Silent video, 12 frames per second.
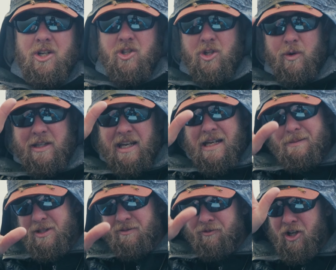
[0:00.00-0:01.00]
So it
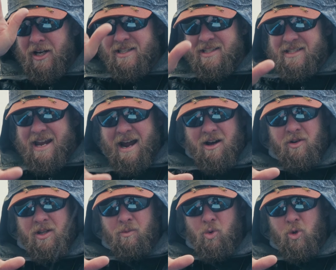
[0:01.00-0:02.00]
keeps the flies down
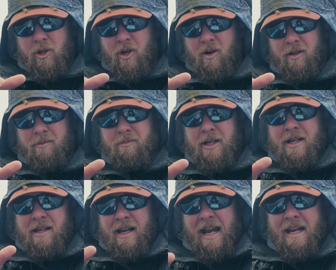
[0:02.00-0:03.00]
in the water
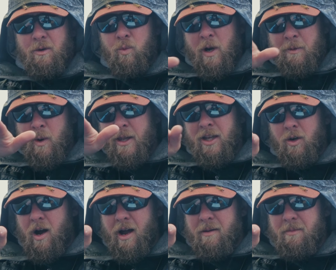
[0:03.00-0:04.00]
column whether
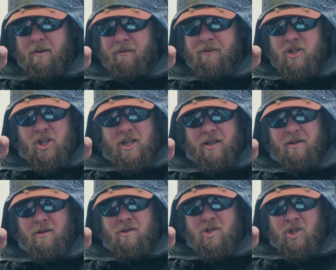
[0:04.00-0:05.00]
I'm
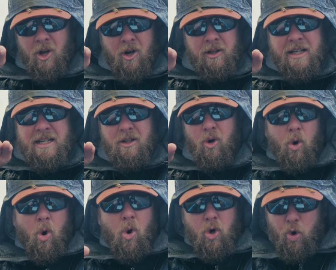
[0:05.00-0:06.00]
fishing slowly
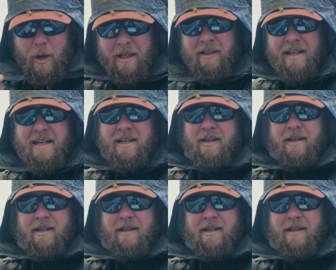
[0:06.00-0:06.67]
or quickly,